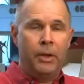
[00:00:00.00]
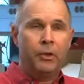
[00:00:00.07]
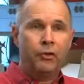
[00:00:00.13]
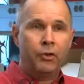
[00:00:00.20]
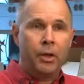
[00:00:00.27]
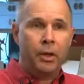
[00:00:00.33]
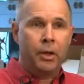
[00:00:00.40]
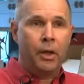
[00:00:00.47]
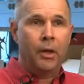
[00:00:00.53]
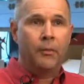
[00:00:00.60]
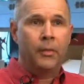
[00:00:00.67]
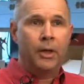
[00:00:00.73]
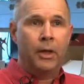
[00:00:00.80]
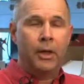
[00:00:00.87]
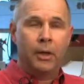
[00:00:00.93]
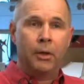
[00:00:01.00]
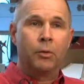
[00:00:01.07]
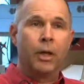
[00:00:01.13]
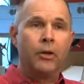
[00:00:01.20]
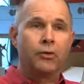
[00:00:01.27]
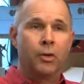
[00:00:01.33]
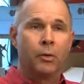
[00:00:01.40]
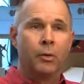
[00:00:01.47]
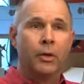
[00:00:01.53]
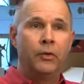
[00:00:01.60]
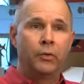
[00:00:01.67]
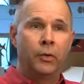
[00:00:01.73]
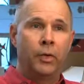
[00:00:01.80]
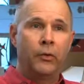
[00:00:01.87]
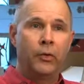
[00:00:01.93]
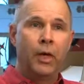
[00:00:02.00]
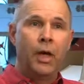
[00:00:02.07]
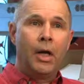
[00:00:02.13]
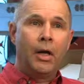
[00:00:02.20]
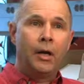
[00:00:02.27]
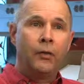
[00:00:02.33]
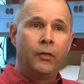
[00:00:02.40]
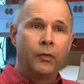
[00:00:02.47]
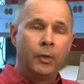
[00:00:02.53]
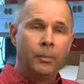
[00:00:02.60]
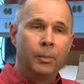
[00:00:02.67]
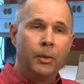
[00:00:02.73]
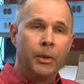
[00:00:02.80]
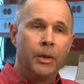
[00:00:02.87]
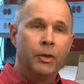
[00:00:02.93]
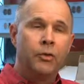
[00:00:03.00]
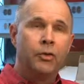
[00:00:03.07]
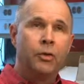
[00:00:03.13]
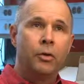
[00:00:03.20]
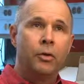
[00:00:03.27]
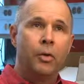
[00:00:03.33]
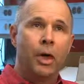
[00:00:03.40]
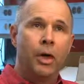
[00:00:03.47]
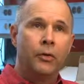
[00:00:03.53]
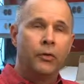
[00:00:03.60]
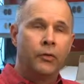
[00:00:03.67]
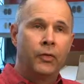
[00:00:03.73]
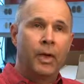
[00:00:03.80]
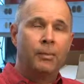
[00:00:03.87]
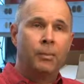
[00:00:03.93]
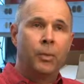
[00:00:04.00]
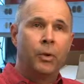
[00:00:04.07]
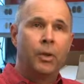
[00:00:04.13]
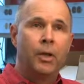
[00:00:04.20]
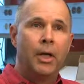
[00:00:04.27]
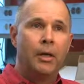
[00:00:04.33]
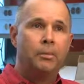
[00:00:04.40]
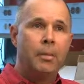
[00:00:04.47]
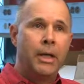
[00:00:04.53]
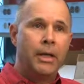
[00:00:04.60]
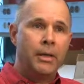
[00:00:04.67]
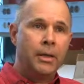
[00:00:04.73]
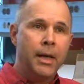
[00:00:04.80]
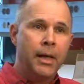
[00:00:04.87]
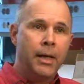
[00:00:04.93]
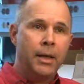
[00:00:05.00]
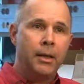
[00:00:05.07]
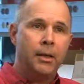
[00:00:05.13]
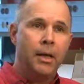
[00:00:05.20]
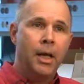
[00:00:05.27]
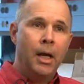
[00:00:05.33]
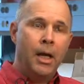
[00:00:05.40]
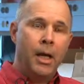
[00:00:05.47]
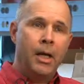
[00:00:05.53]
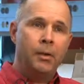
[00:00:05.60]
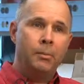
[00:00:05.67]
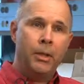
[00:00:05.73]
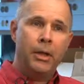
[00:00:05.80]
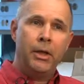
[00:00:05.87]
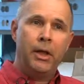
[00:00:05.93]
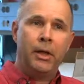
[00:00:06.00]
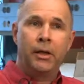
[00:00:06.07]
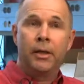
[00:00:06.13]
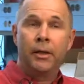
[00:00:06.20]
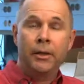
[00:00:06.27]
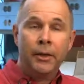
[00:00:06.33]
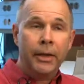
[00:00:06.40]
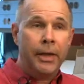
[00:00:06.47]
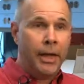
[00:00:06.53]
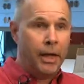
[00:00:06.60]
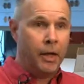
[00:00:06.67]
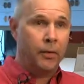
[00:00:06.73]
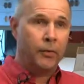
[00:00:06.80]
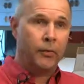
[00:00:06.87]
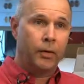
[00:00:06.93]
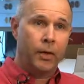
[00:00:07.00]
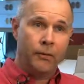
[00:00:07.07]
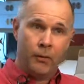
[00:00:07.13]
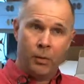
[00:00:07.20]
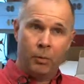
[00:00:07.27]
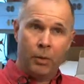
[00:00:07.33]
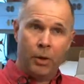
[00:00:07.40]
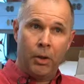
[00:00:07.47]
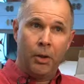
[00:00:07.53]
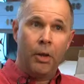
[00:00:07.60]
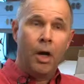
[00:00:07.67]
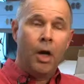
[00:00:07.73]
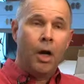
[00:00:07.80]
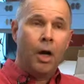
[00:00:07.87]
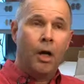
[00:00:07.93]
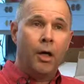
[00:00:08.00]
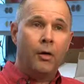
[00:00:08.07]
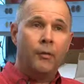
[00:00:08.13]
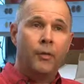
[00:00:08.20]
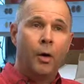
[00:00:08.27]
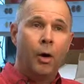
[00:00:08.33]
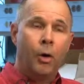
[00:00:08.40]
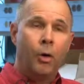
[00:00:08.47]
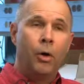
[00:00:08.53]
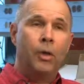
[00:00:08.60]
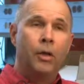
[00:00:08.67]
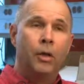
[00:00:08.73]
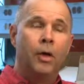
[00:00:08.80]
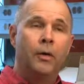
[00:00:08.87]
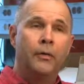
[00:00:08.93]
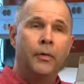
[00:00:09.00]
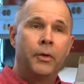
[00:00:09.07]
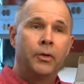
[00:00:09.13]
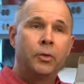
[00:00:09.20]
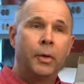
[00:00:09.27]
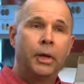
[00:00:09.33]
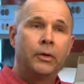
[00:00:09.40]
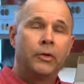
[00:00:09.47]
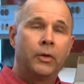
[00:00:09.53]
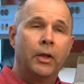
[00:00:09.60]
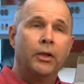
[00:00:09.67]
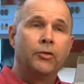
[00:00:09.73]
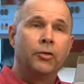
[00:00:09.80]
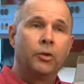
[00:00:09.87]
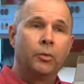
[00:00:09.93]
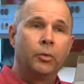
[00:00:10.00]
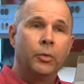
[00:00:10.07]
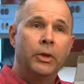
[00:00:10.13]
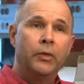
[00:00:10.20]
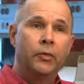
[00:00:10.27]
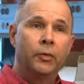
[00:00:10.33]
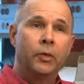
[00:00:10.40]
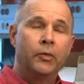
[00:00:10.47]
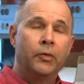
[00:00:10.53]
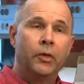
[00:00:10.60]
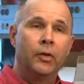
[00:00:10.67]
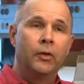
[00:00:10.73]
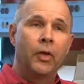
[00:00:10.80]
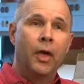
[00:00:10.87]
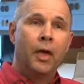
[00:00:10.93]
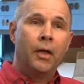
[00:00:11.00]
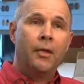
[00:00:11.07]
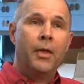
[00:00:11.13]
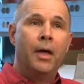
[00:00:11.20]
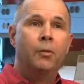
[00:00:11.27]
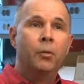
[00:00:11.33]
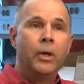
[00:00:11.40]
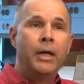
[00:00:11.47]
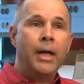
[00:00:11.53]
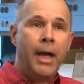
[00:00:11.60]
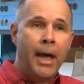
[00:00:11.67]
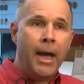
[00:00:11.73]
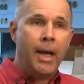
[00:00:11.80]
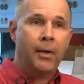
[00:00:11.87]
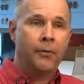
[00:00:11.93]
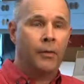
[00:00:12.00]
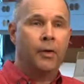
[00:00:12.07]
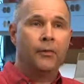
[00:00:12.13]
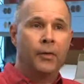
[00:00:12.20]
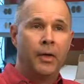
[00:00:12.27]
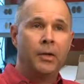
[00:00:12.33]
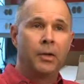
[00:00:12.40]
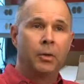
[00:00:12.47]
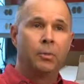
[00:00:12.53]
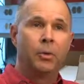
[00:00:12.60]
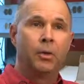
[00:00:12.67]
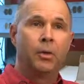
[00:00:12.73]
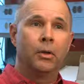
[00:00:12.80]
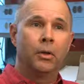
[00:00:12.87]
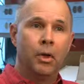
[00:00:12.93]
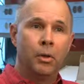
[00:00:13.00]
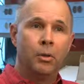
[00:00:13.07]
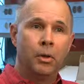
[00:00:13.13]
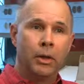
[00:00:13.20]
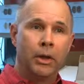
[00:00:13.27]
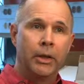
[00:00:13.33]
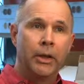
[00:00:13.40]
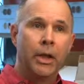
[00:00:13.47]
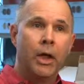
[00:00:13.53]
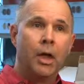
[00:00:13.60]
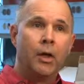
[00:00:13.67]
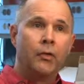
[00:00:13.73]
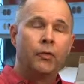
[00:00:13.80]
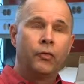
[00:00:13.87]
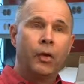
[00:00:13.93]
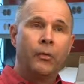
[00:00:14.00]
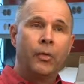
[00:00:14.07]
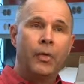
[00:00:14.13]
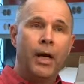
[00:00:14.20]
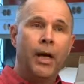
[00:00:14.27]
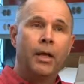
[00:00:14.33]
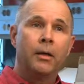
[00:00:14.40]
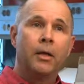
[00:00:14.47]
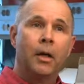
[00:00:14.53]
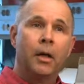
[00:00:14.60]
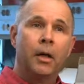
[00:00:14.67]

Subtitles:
mission of the integration resource is simply to assemble and maintain and be a clearinghouse, if you will, of all of the translational resources that we have available locally so that